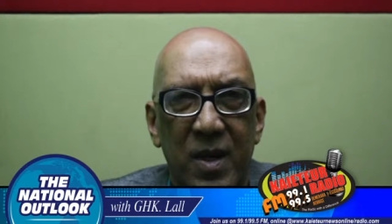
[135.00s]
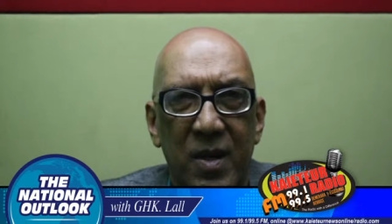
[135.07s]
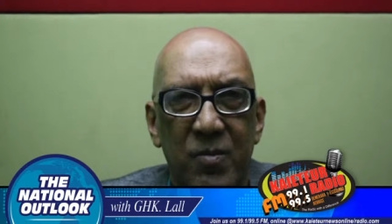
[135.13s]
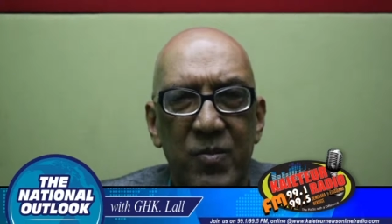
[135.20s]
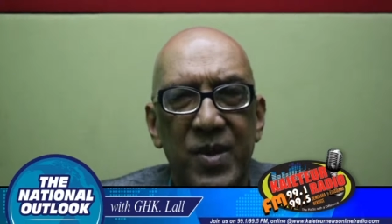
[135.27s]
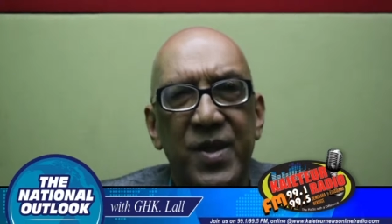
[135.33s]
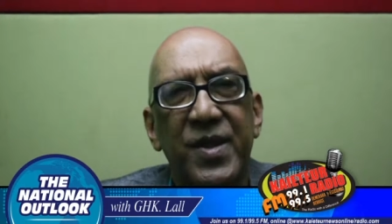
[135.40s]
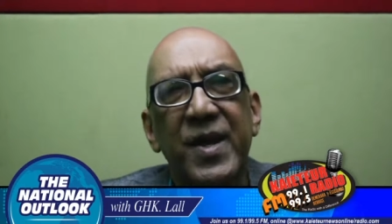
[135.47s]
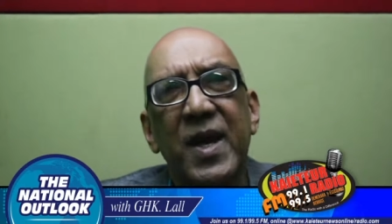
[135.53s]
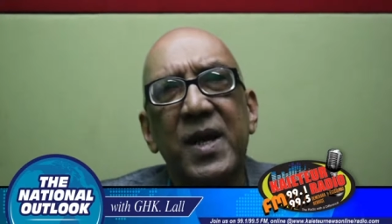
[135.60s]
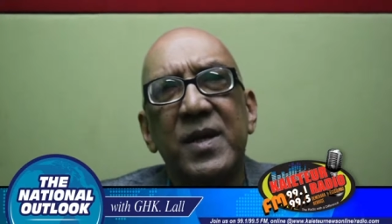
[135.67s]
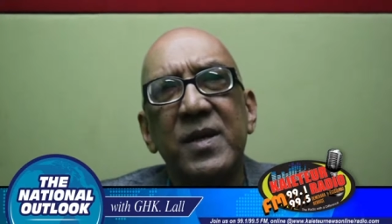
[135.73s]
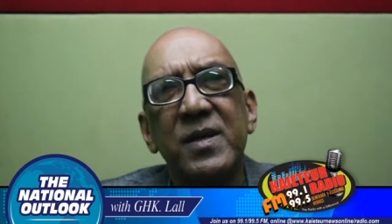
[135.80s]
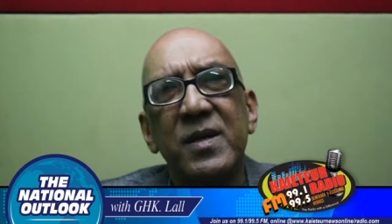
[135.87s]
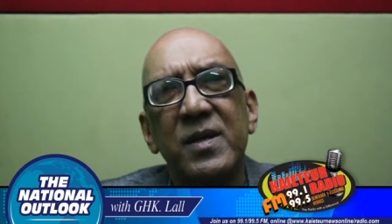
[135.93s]
But
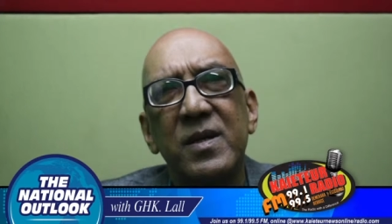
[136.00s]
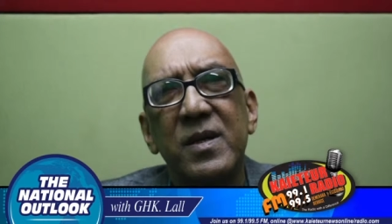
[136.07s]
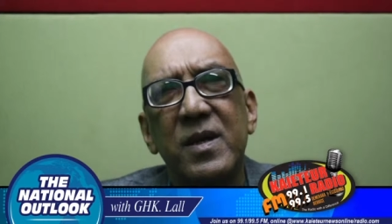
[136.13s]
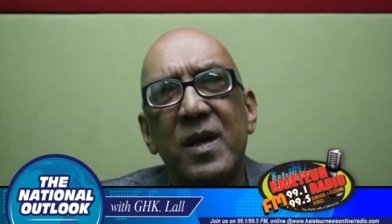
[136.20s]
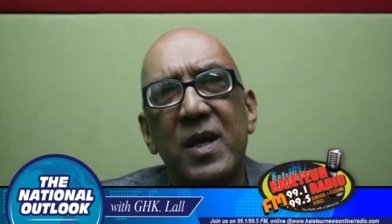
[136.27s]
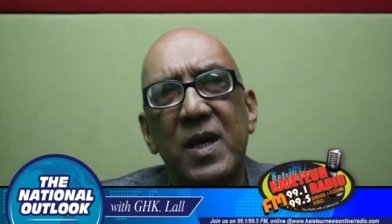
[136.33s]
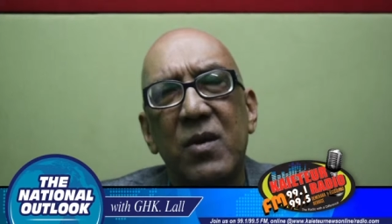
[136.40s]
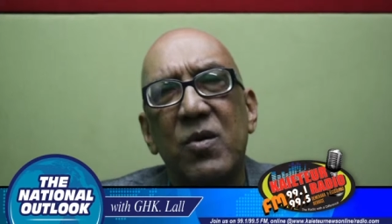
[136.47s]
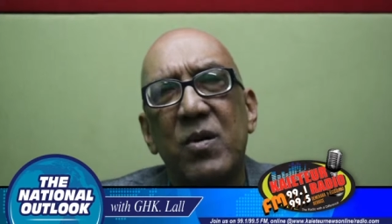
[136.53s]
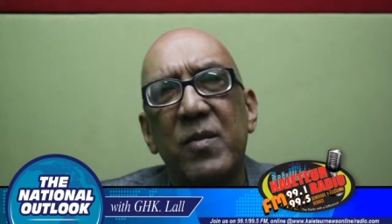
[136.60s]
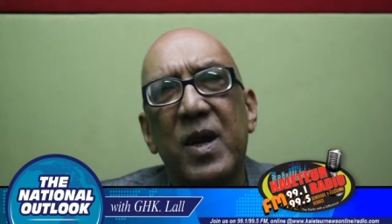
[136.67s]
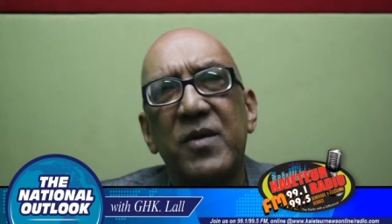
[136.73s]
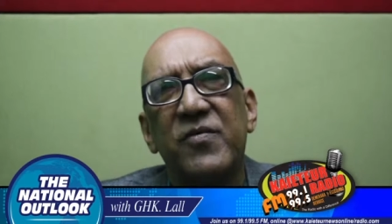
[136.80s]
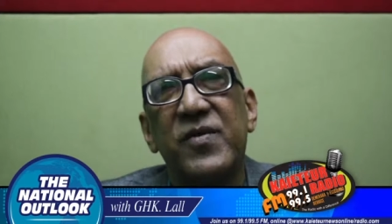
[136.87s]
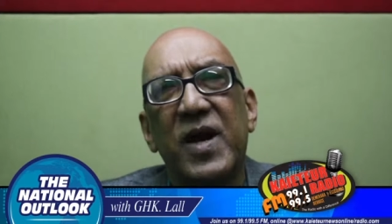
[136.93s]
then there were
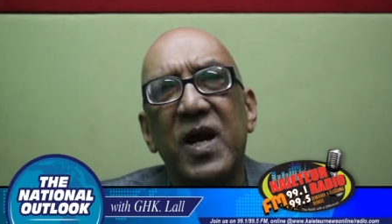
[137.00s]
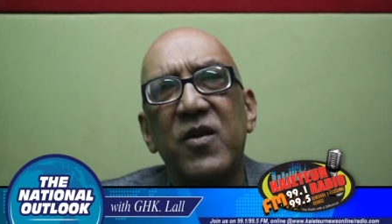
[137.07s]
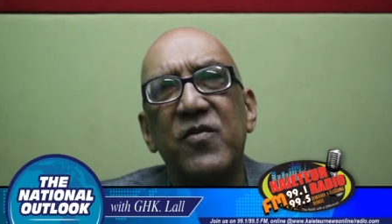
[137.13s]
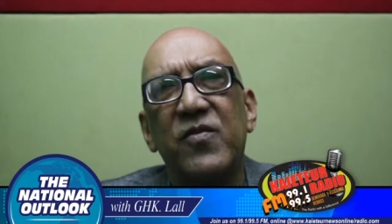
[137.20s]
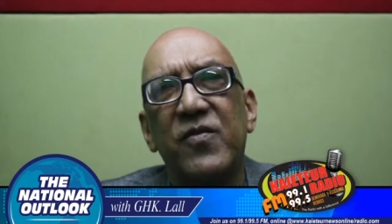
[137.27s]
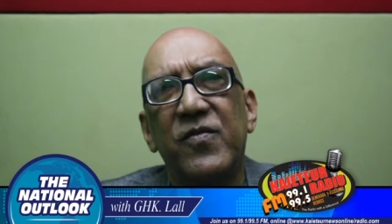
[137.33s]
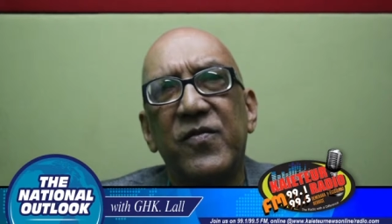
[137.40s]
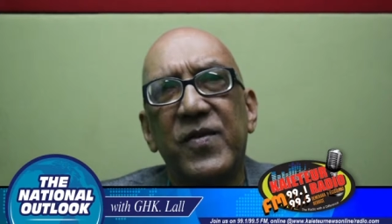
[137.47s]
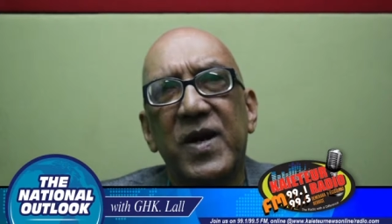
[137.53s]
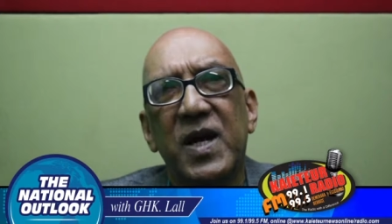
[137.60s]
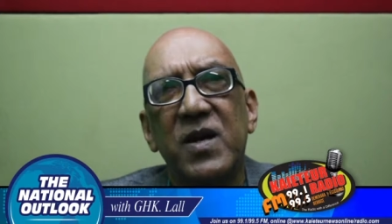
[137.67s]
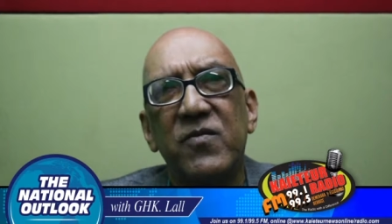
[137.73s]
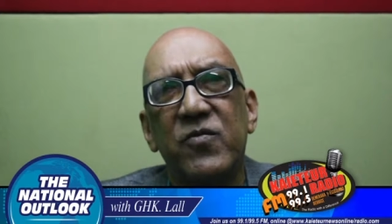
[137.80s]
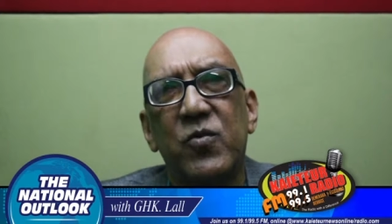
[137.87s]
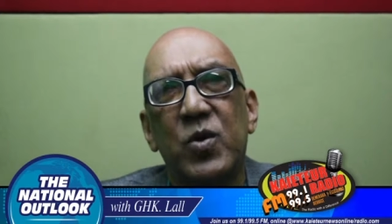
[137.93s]
about
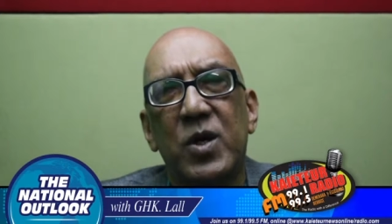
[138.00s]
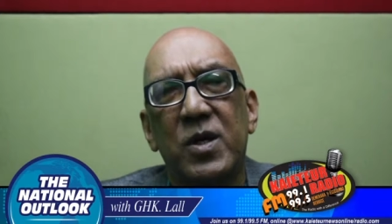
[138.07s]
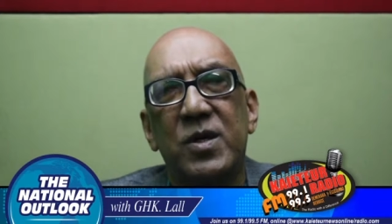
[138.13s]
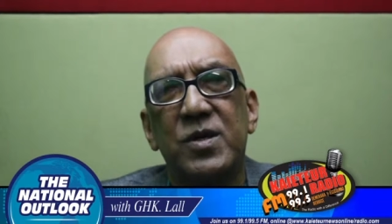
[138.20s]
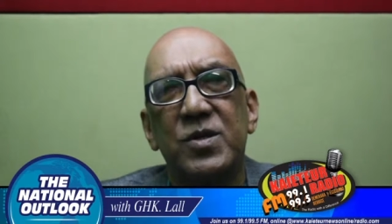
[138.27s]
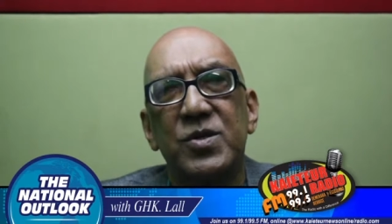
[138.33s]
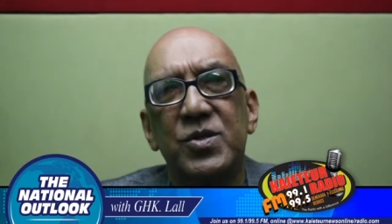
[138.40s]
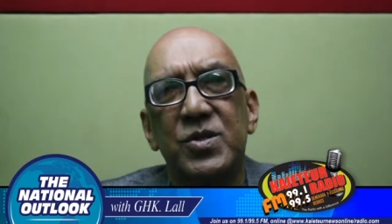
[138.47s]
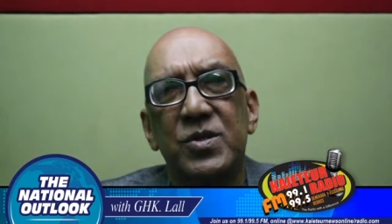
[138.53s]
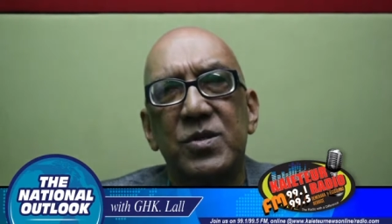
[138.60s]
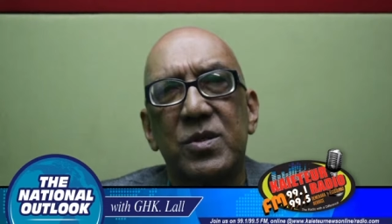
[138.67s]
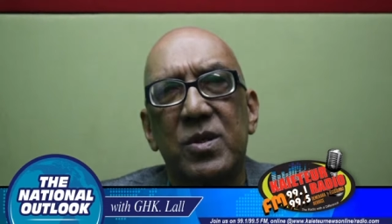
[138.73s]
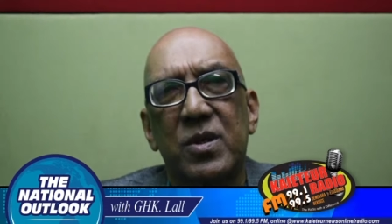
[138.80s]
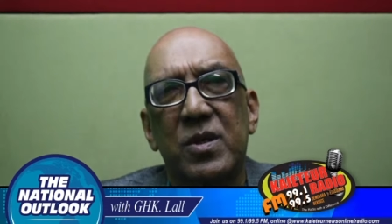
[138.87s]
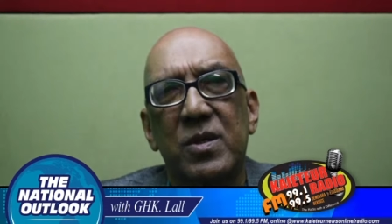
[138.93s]
five workers,
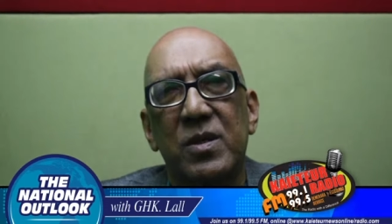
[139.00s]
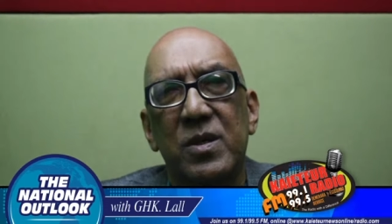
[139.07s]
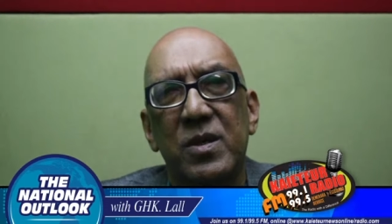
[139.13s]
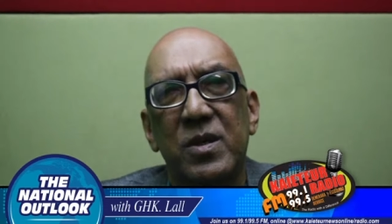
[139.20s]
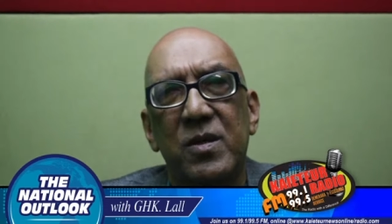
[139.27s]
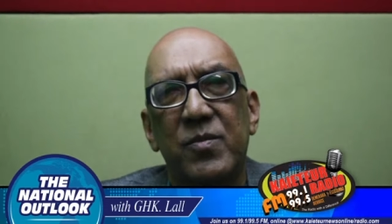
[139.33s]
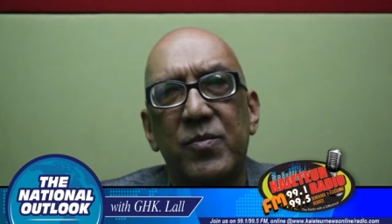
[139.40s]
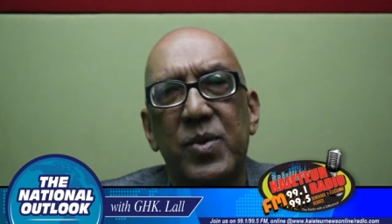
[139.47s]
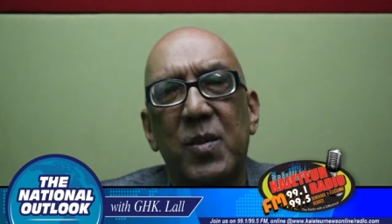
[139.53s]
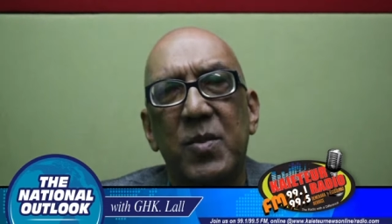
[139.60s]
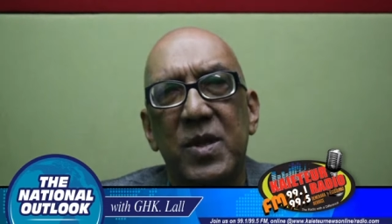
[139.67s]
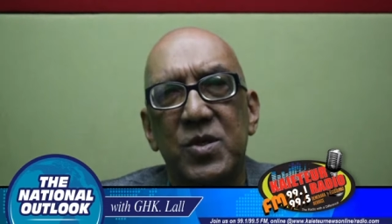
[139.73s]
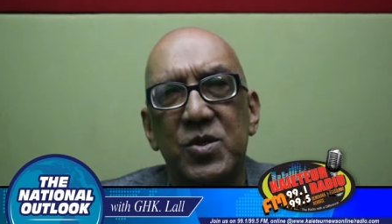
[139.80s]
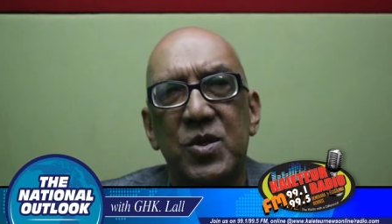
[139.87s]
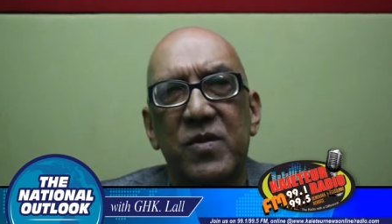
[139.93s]

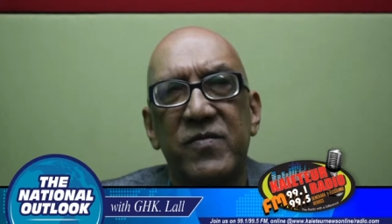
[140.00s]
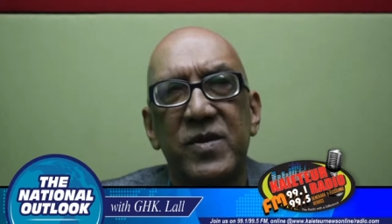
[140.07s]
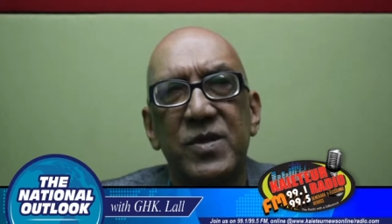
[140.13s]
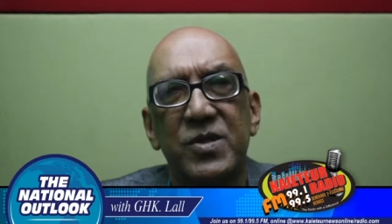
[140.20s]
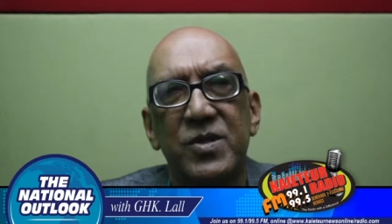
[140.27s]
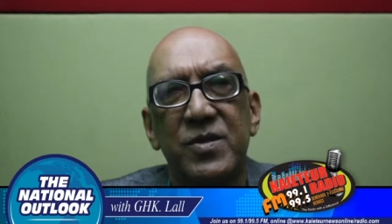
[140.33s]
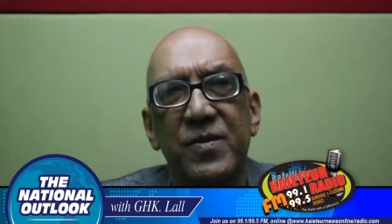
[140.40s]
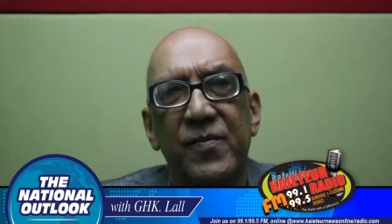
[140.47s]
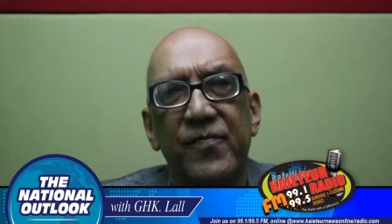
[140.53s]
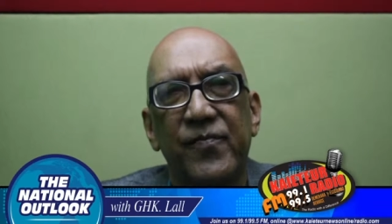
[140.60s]
public servants,